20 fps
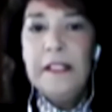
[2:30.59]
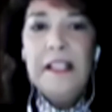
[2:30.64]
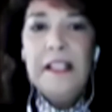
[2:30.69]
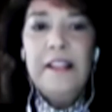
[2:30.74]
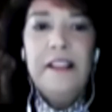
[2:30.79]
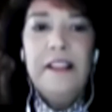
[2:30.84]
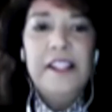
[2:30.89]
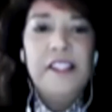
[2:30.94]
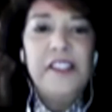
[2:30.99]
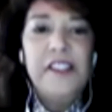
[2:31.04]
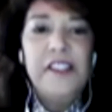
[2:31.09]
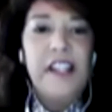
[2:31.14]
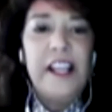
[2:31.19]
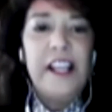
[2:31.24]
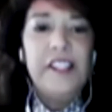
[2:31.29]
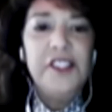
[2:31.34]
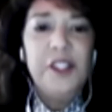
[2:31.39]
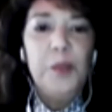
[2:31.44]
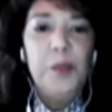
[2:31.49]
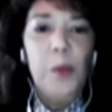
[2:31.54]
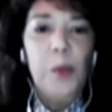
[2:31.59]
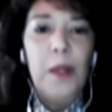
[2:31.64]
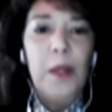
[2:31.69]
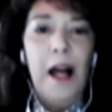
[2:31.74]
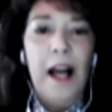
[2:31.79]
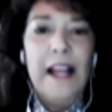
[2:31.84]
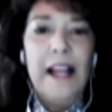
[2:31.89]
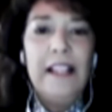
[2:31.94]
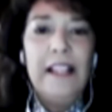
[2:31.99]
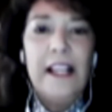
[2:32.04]
This session will
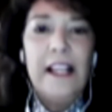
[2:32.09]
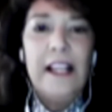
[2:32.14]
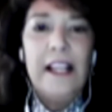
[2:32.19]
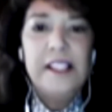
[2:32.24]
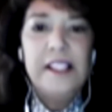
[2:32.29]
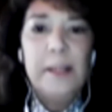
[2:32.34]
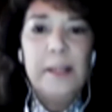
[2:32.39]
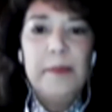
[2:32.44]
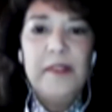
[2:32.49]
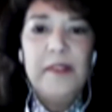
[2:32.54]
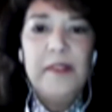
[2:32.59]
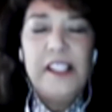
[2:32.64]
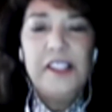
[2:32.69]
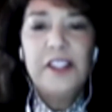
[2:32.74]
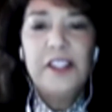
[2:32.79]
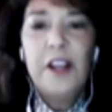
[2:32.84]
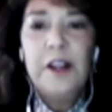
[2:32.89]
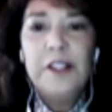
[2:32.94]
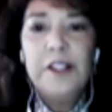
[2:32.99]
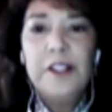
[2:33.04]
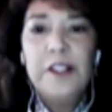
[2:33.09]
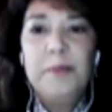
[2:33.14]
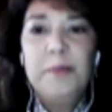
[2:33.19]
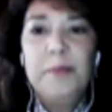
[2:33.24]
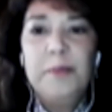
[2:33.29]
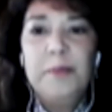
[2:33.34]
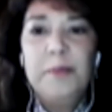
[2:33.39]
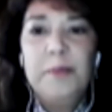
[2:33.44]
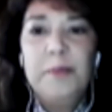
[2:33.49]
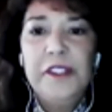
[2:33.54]
highlight some of these
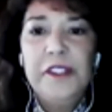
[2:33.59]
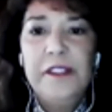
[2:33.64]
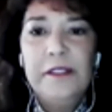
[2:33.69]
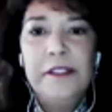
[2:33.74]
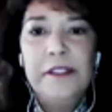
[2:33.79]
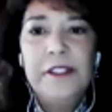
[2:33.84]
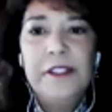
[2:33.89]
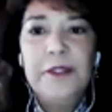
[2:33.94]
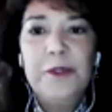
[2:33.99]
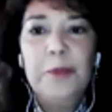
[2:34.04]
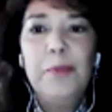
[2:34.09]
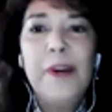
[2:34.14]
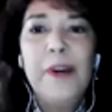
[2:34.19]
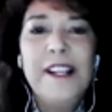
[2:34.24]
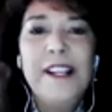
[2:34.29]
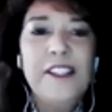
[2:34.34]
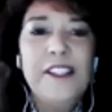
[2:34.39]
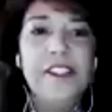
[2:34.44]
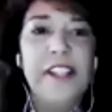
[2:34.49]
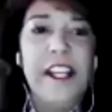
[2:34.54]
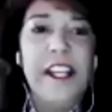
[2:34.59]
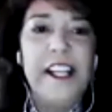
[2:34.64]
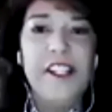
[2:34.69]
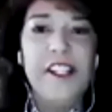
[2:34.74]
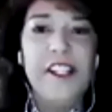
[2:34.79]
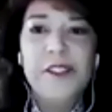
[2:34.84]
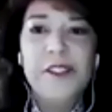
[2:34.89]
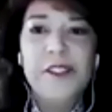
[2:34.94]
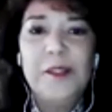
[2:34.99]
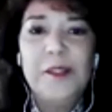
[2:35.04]
contributions through the
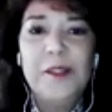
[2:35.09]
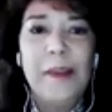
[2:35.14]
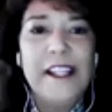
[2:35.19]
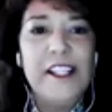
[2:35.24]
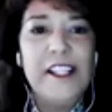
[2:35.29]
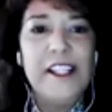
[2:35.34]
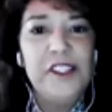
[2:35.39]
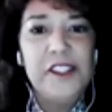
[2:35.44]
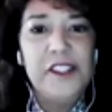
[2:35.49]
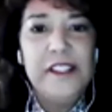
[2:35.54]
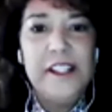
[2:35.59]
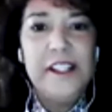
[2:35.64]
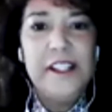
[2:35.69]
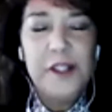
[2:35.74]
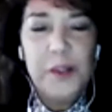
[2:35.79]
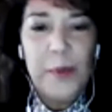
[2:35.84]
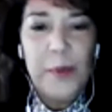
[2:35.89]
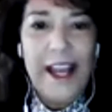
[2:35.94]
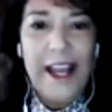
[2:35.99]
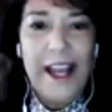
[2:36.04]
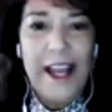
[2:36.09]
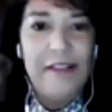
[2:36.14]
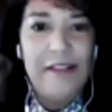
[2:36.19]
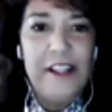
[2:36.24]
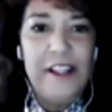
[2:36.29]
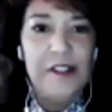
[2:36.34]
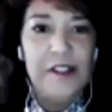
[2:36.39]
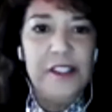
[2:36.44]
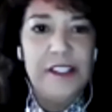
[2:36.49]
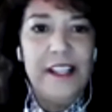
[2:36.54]
presentations by engineers we have
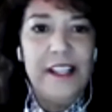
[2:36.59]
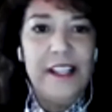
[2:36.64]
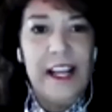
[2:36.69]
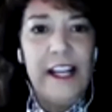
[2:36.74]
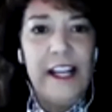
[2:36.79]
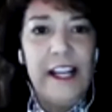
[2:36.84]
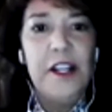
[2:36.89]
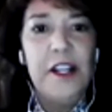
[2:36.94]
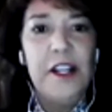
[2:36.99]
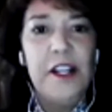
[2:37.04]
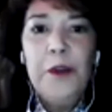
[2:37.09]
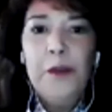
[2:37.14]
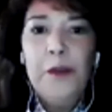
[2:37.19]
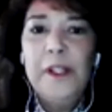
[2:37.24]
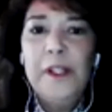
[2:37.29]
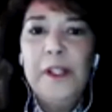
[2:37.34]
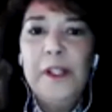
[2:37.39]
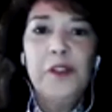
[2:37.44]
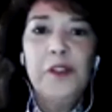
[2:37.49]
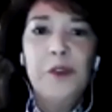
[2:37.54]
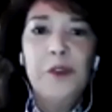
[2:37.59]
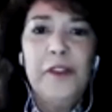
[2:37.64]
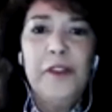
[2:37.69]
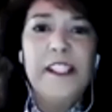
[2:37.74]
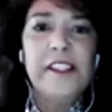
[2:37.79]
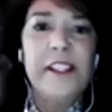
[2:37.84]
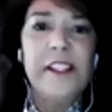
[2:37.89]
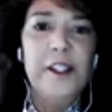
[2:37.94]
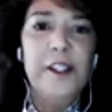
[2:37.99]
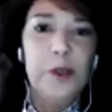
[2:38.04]
here today who have served as
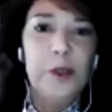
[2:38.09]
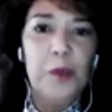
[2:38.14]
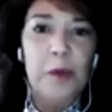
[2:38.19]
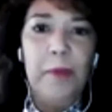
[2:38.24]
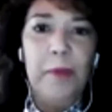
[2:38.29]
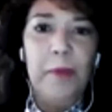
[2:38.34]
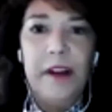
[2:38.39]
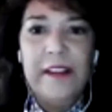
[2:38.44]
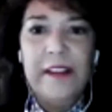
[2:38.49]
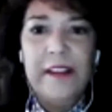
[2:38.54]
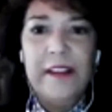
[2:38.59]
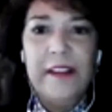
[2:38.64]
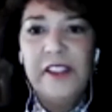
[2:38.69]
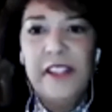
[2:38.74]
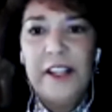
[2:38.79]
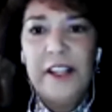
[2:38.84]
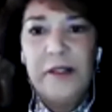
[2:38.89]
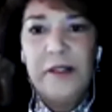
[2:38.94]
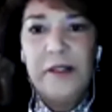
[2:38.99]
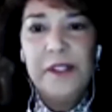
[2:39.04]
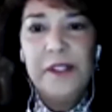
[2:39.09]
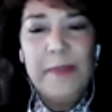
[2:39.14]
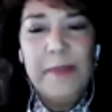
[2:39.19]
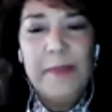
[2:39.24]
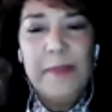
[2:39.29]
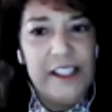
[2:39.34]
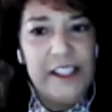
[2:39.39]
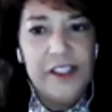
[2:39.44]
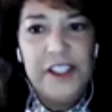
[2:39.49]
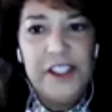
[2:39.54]
integral part of the center's many
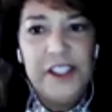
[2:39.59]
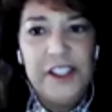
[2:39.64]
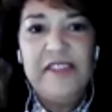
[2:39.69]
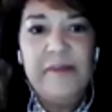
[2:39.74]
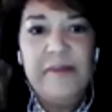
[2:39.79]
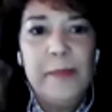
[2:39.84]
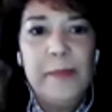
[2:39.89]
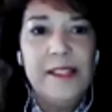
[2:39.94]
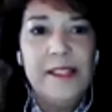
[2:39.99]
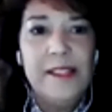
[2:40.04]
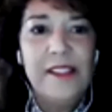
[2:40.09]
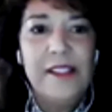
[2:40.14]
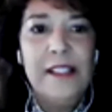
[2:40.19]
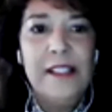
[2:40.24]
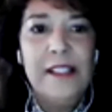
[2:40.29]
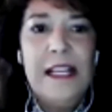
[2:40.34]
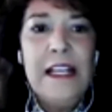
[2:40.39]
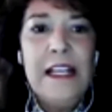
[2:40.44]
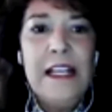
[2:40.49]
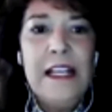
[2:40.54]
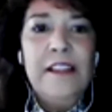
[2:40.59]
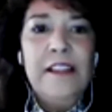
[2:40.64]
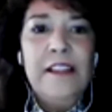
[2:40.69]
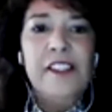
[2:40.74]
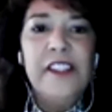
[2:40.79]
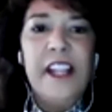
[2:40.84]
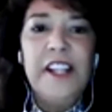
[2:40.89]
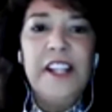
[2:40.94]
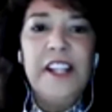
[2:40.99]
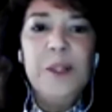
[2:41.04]
achievements. The
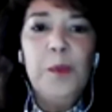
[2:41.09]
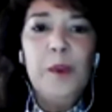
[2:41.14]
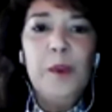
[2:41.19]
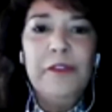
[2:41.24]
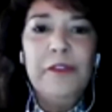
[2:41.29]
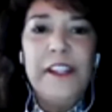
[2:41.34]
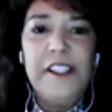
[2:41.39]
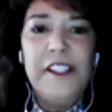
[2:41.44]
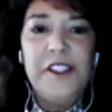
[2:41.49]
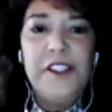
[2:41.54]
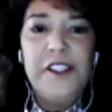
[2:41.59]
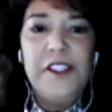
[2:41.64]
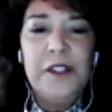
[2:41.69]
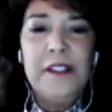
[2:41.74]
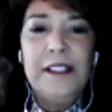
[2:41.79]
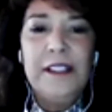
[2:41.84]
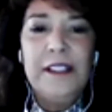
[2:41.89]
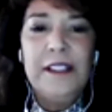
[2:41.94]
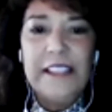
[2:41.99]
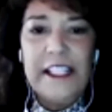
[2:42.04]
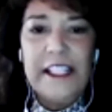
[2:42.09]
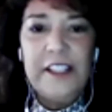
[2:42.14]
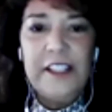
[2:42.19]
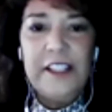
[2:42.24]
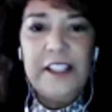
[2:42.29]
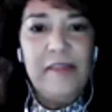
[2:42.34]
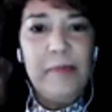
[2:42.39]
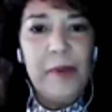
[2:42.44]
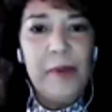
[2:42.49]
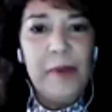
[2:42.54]
session will feature a lead-off
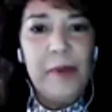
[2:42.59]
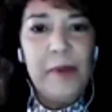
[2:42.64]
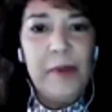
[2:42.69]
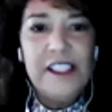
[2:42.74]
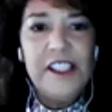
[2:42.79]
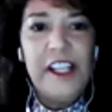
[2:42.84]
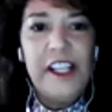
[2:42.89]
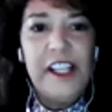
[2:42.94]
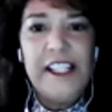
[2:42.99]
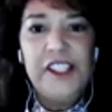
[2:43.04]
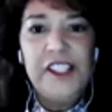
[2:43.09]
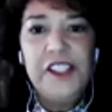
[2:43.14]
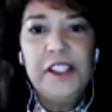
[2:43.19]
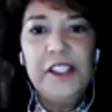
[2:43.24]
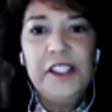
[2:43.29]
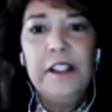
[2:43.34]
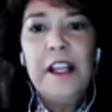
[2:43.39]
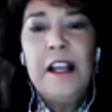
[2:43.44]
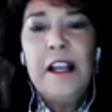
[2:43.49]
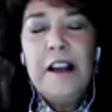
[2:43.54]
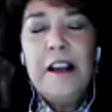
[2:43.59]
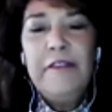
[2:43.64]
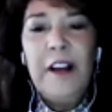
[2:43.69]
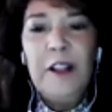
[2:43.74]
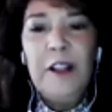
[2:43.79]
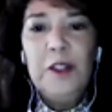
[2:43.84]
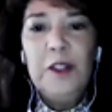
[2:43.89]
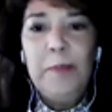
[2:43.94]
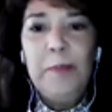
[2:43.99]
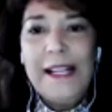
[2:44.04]
presentation,
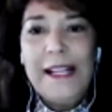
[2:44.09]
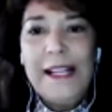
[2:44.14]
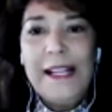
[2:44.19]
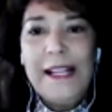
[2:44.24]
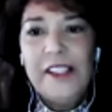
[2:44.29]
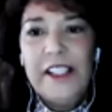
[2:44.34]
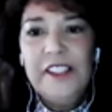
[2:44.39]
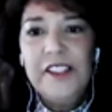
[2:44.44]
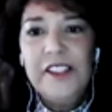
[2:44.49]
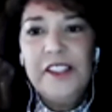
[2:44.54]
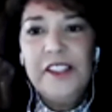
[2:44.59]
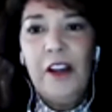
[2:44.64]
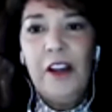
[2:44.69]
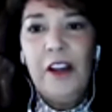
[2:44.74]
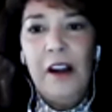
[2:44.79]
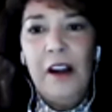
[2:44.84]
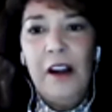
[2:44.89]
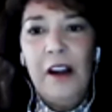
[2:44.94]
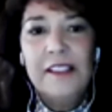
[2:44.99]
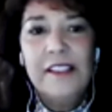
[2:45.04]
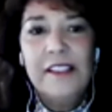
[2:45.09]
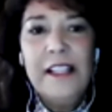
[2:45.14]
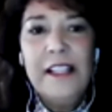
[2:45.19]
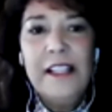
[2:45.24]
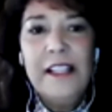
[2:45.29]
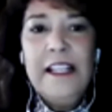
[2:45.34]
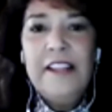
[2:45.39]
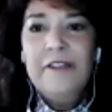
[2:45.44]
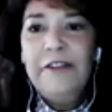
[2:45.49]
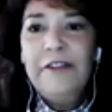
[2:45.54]
followed by 6 talks,
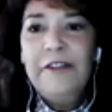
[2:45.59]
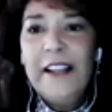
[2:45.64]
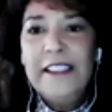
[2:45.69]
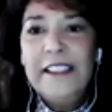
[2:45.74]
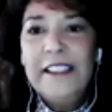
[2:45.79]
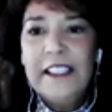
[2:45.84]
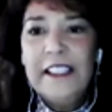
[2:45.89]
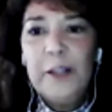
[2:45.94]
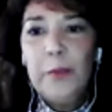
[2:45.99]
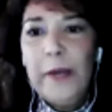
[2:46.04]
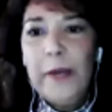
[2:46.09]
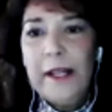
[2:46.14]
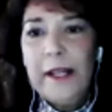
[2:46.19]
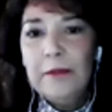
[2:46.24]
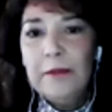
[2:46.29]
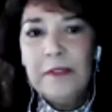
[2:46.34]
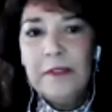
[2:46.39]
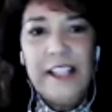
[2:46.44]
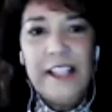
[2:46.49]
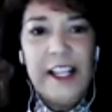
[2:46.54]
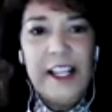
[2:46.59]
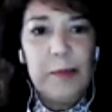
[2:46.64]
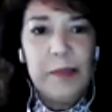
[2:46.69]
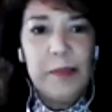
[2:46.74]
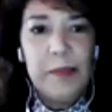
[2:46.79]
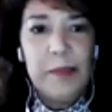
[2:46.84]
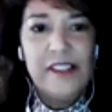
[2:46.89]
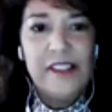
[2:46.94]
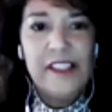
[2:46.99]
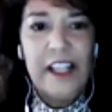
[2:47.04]
and finally a roundtable
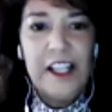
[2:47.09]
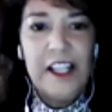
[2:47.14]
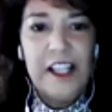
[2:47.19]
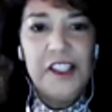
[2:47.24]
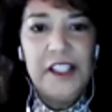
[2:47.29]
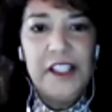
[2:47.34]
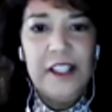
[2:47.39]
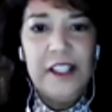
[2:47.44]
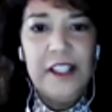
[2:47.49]
discussion.